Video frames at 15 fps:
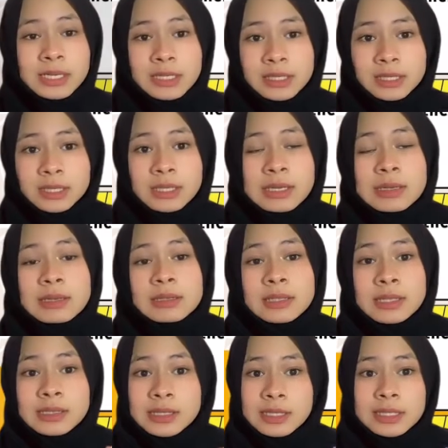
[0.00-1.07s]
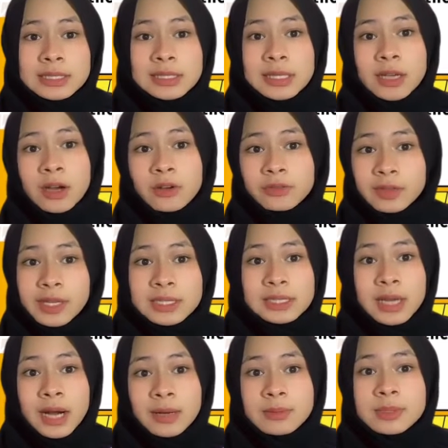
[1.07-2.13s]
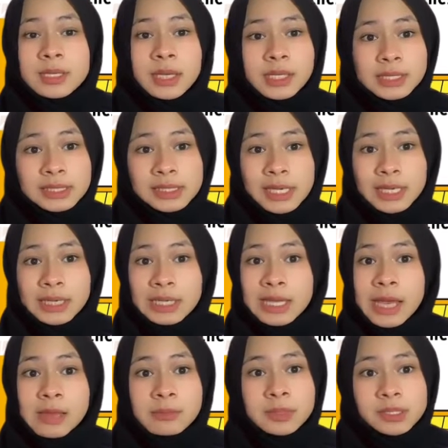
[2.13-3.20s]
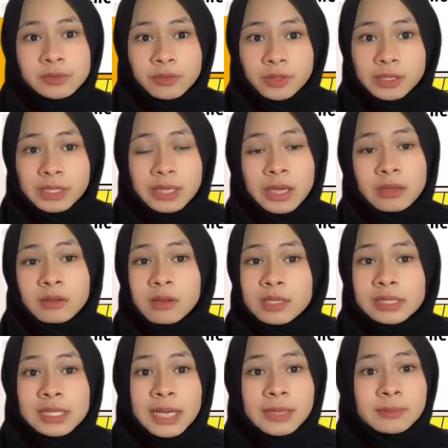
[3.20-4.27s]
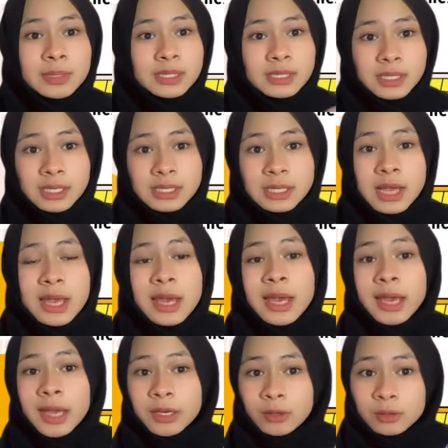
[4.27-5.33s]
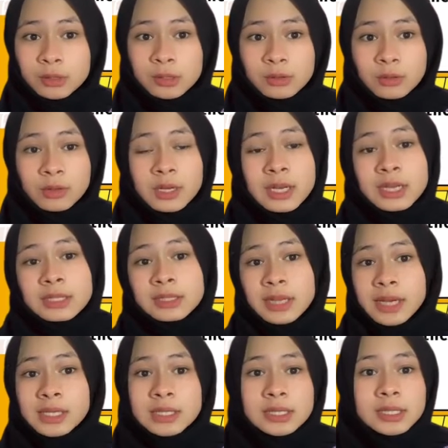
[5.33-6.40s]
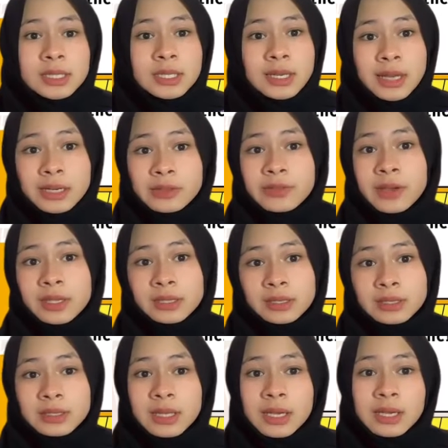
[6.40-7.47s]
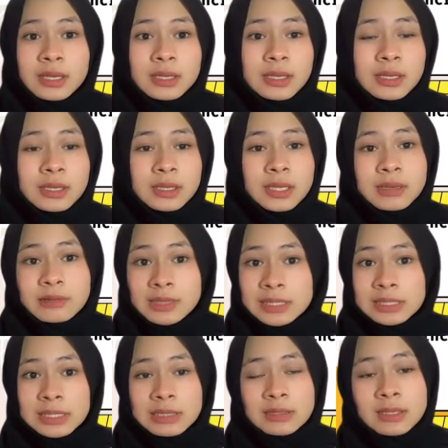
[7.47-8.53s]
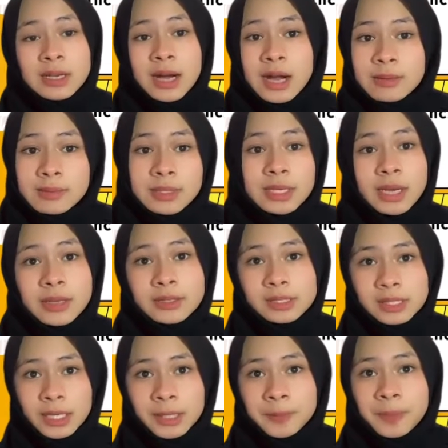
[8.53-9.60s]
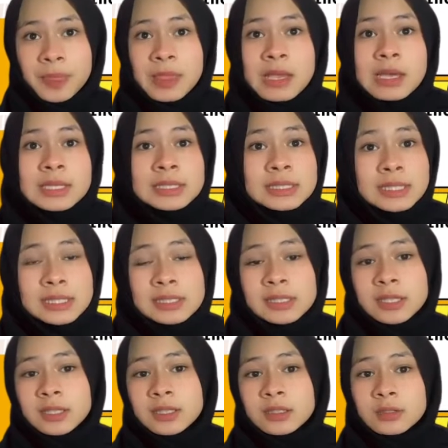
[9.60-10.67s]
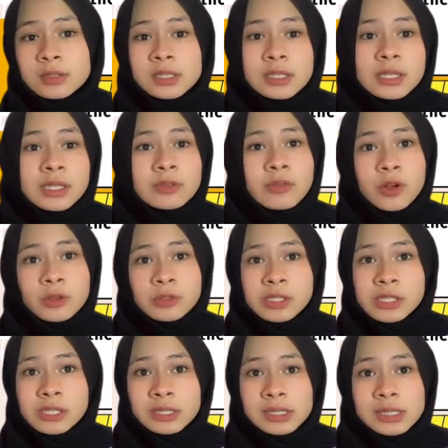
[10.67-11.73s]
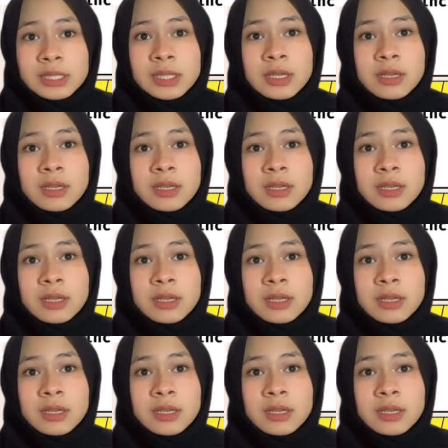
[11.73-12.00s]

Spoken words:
earlier, the releasing of gas carbon dioxide in atmosphere can cause climate change, and also there is another factor that increasing the carbon dioxide. Since the industrial revolutions